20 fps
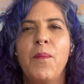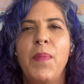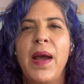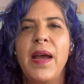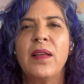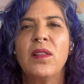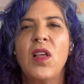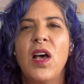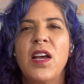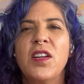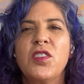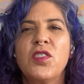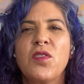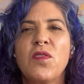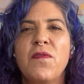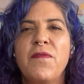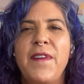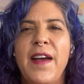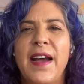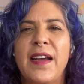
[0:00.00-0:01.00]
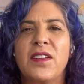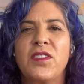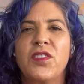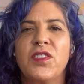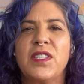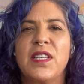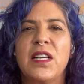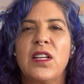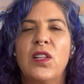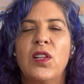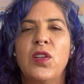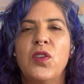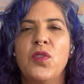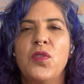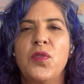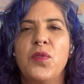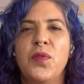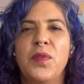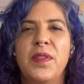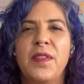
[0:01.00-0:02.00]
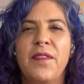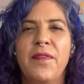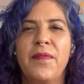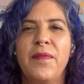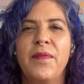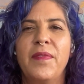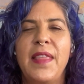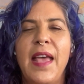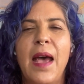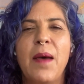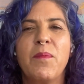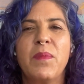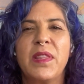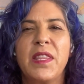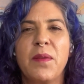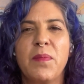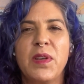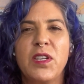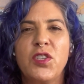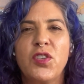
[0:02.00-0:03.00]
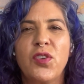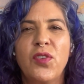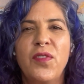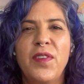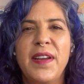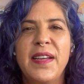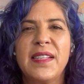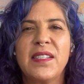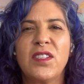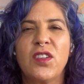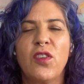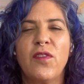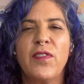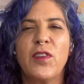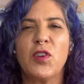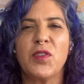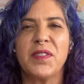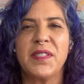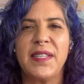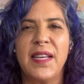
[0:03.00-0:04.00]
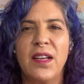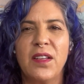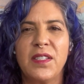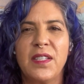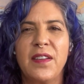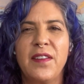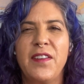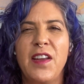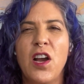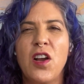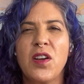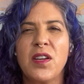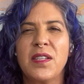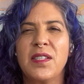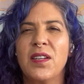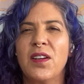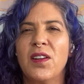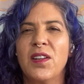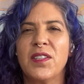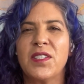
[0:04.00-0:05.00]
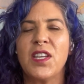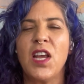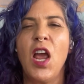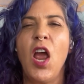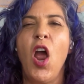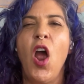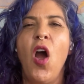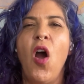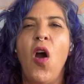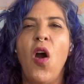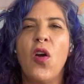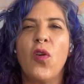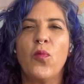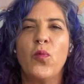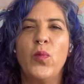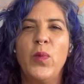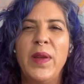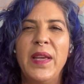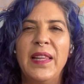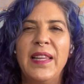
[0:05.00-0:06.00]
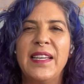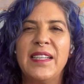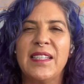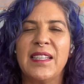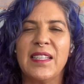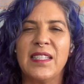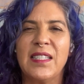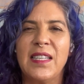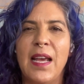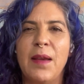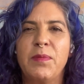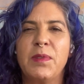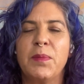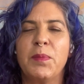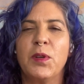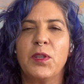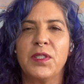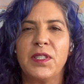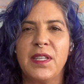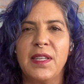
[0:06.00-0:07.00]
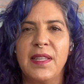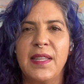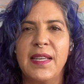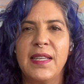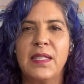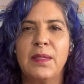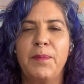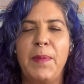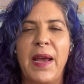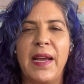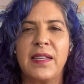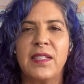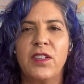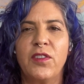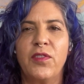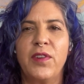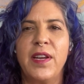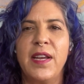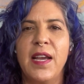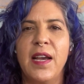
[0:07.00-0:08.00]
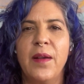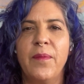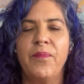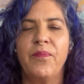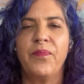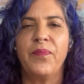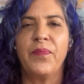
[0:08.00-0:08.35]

Biological factors include the, that the maturing cervical cells of young adults are really susceptible to this bacteria.